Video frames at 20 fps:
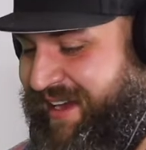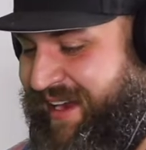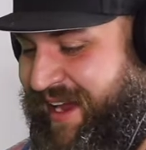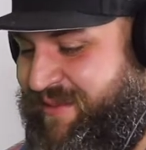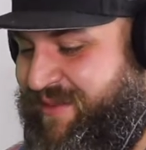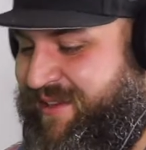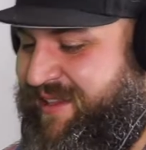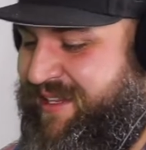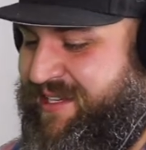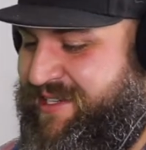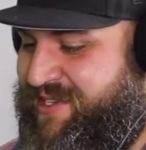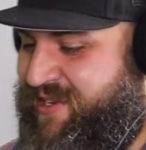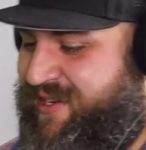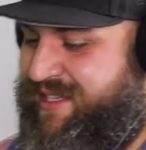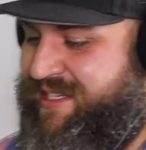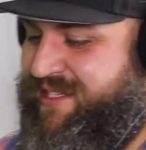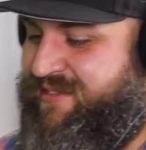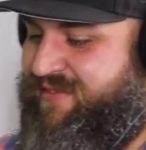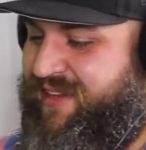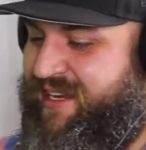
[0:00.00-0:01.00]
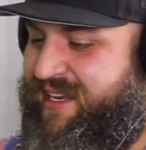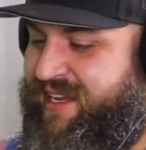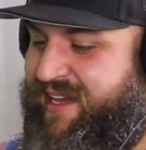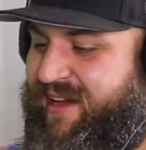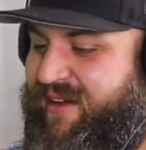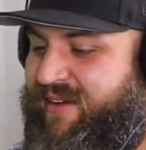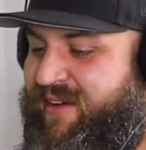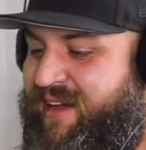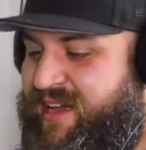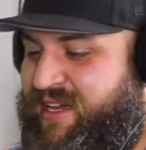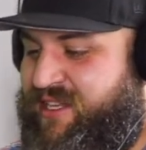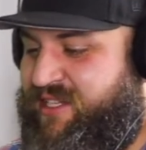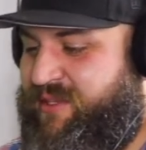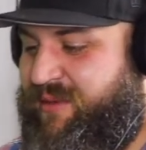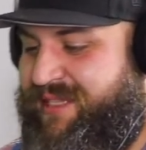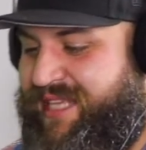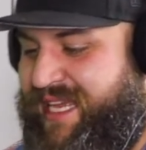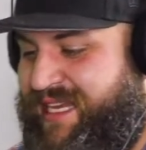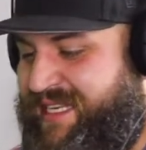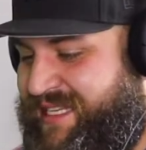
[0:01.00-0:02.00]
I really enjoyed this video. So what
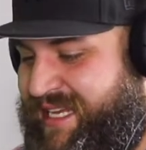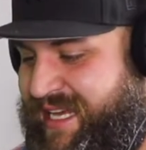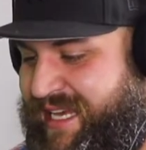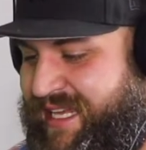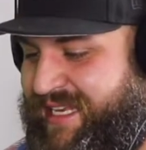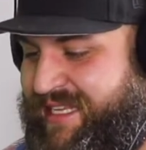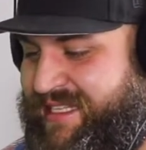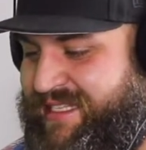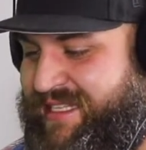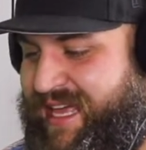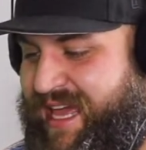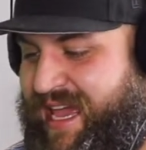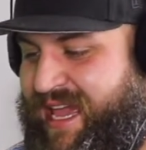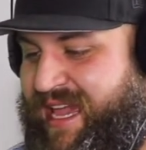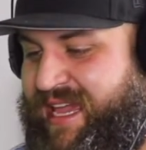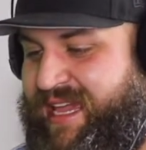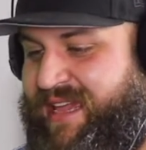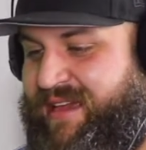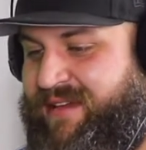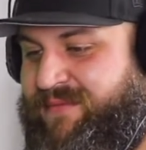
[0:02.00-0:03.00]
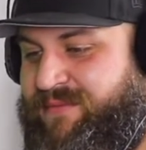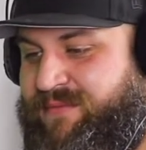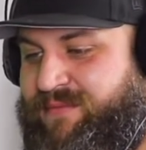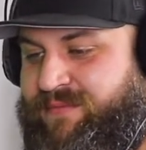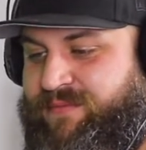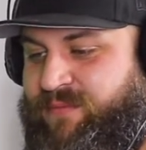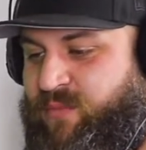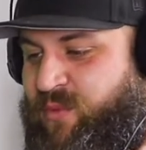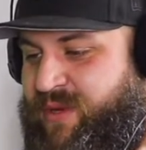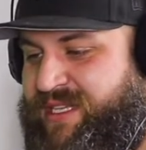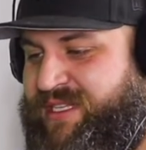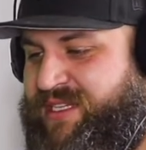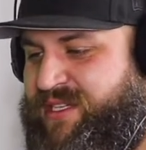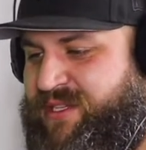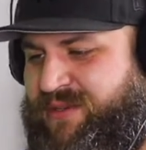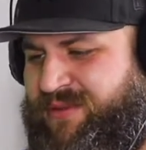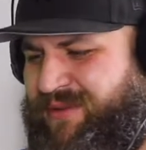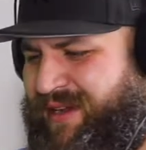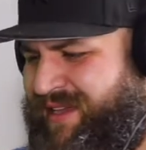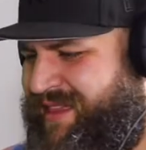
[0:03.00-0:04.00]
they did is they went
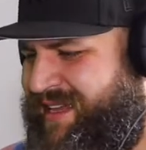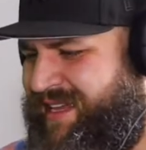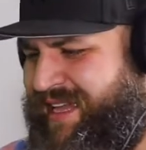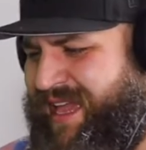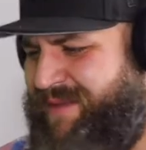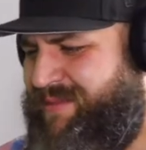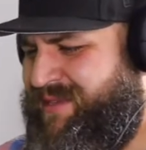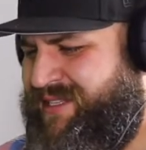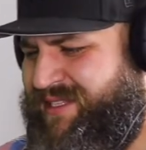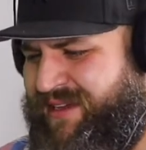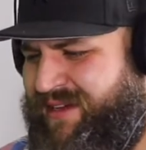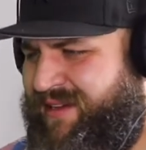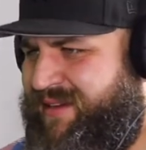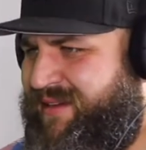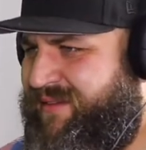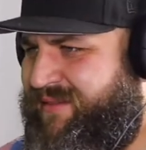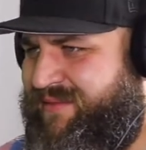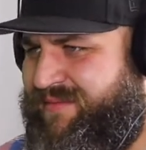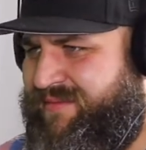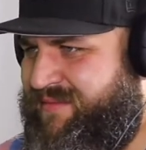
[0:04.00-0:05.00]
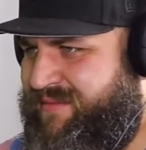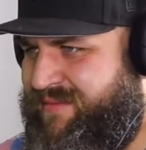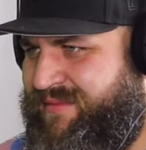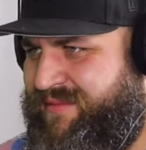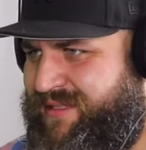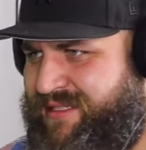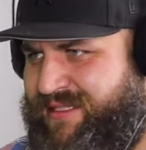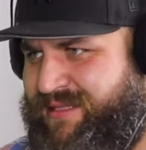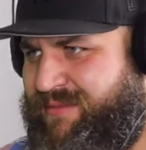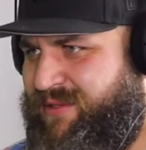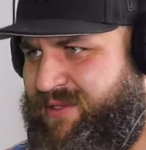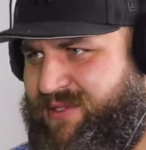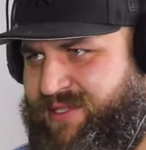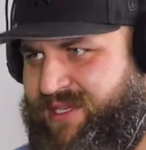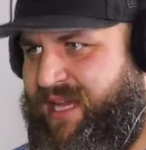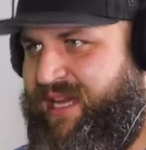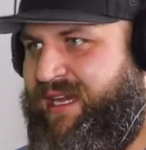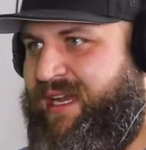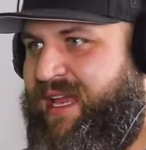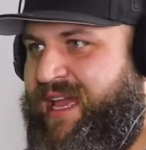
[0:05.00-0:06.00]
to, I think, Amazon or a similar
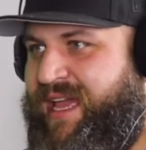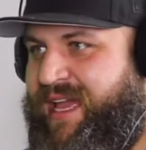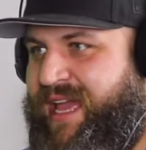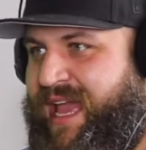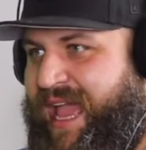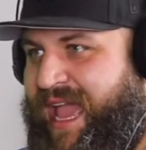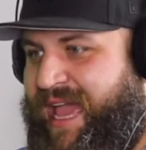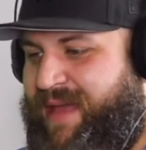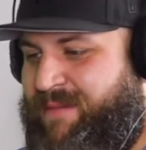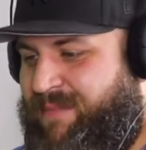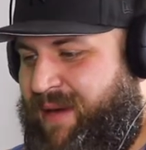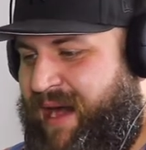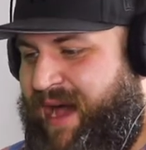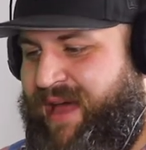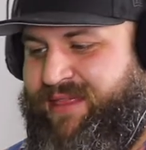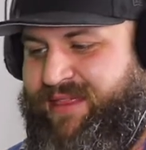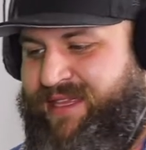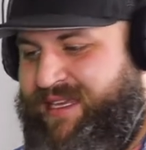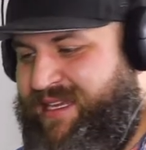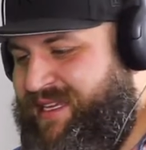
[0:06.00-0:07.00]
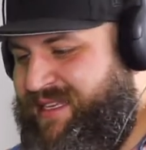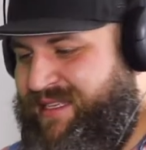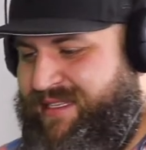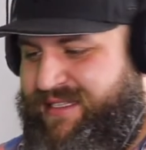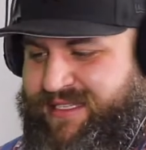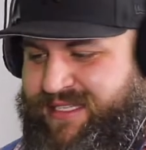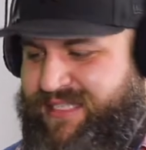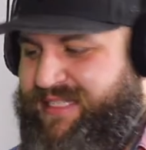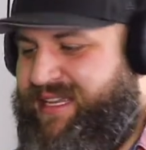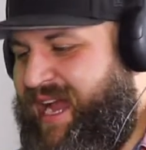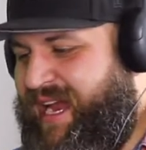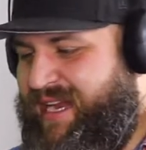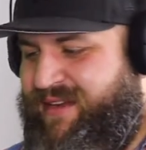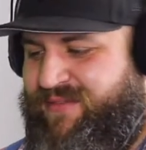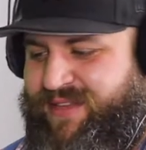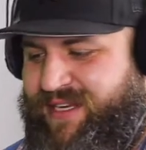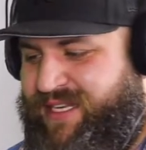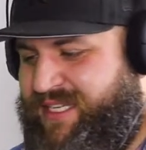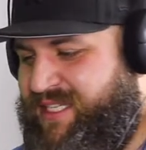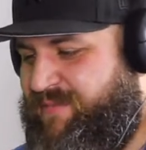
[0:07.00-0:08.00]
site, and bought these kind of
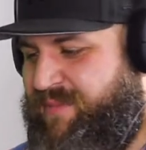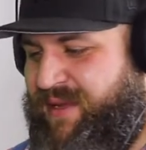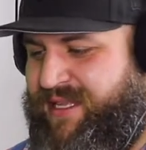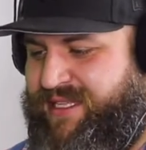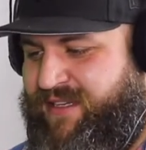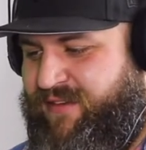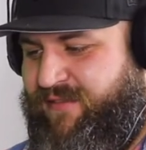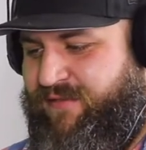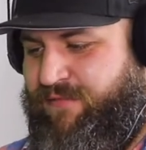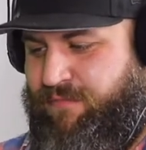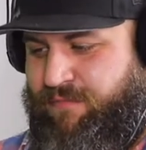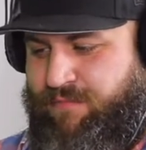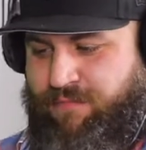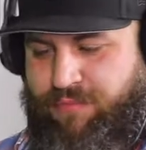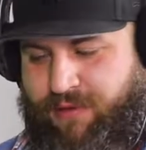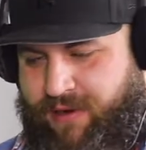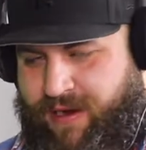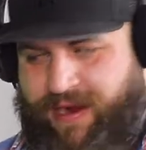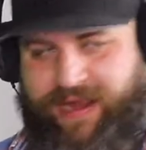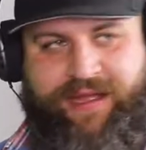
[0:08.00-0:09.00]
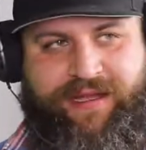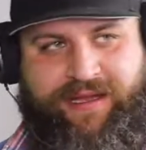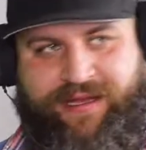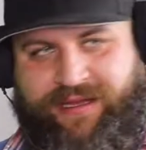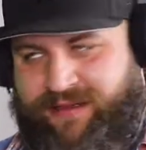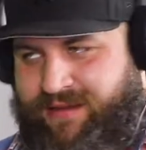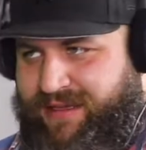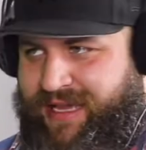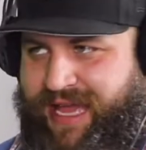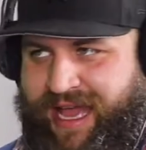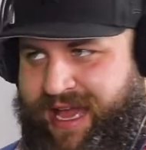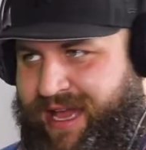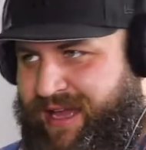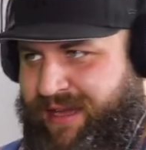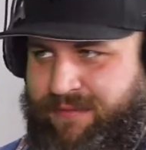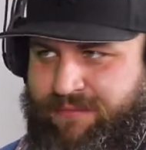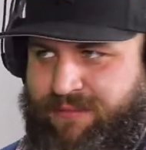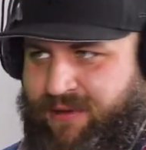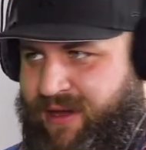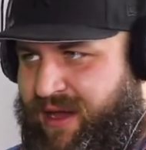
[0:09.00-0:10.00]
inexpensive prank
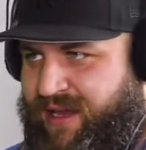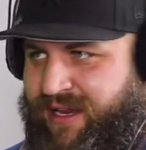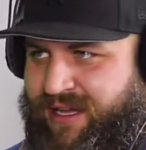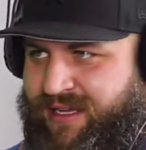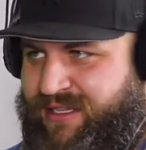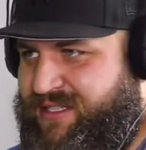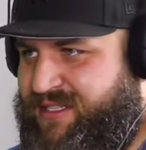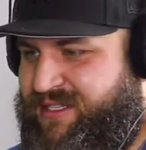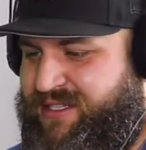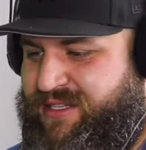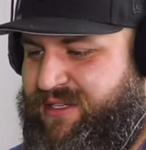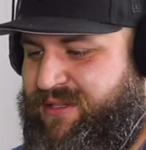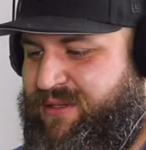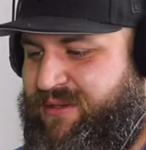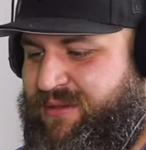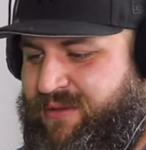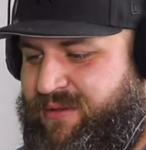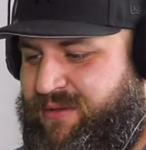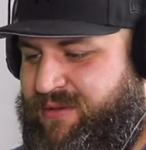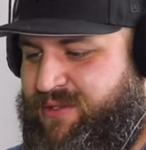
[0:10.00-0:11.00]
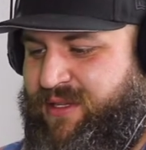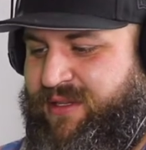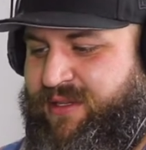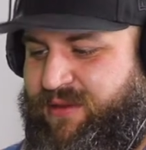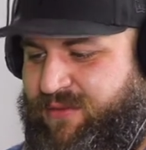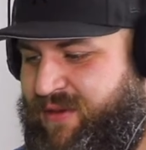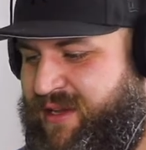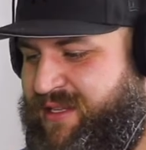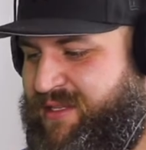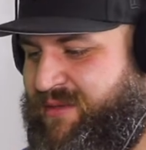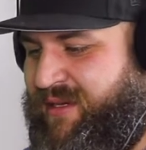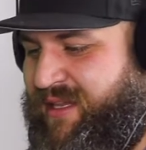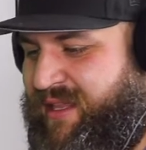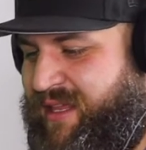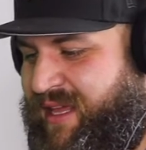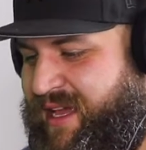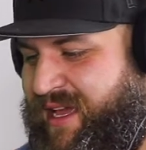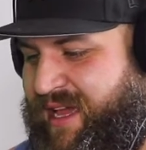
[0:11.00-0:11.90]
gag products to trick their friends with.